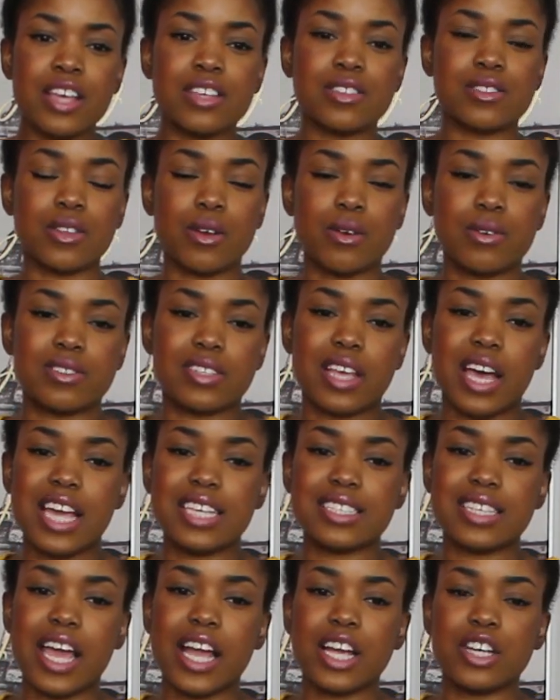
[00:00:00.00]
So
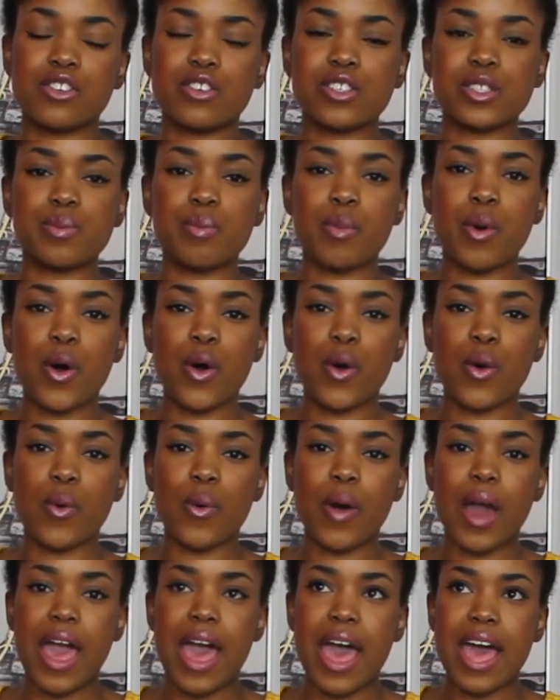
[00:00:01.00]
size extra
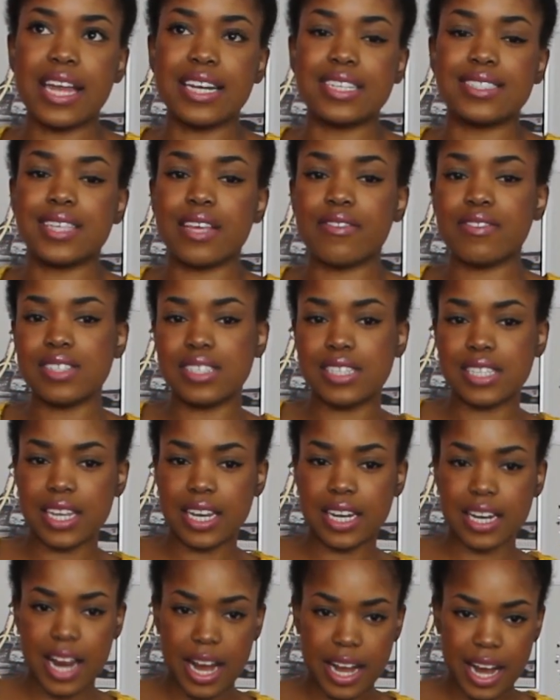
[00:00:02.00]
small and
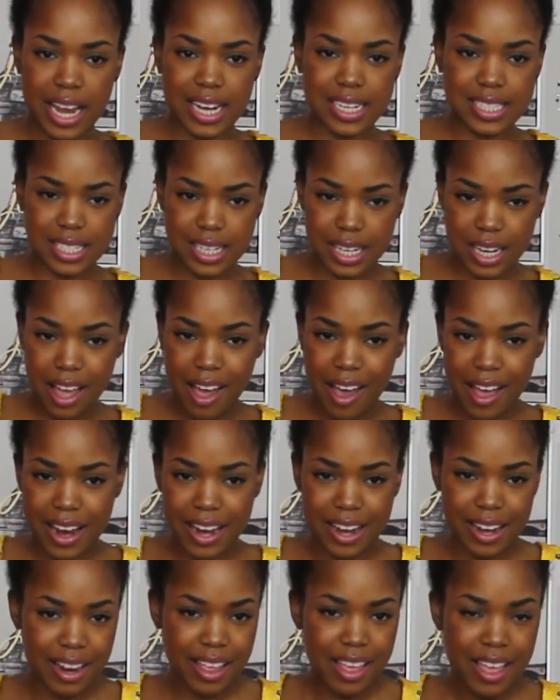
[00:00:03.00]

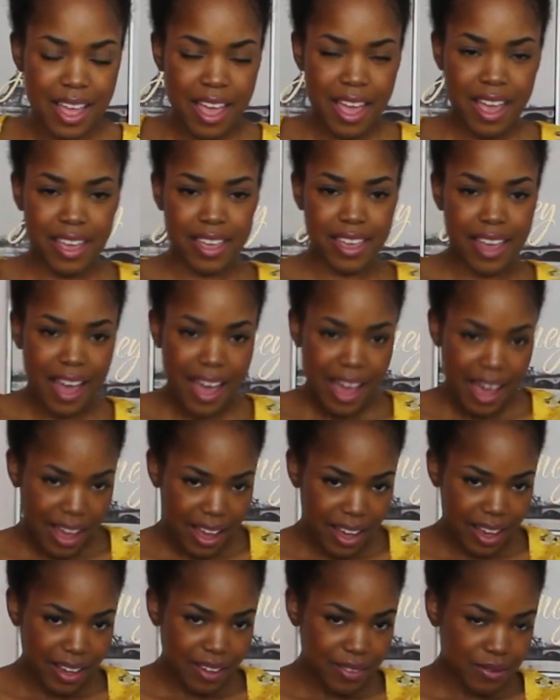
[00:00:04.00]
$17.99.
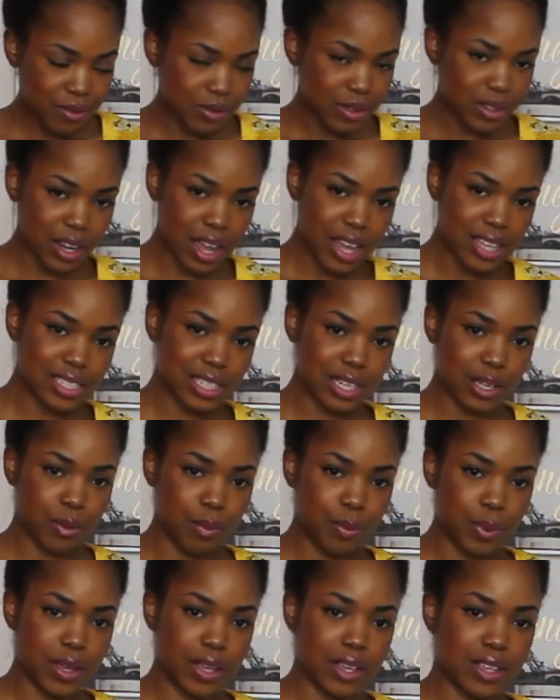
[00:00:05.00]
Yeah, nice
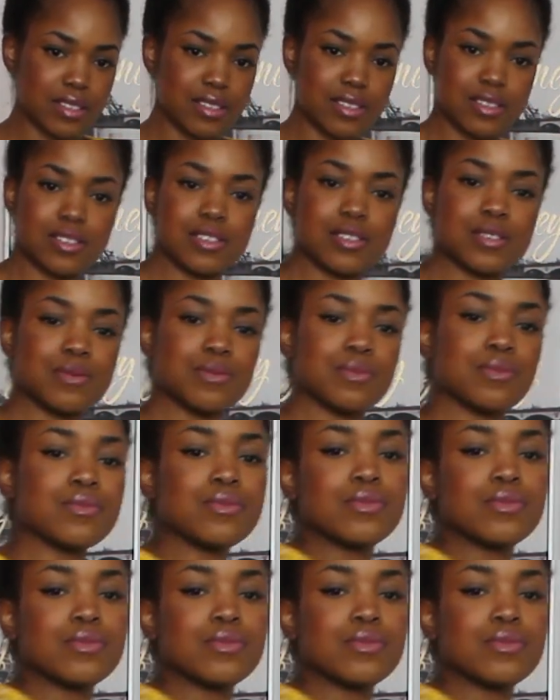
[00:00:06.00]
little piece.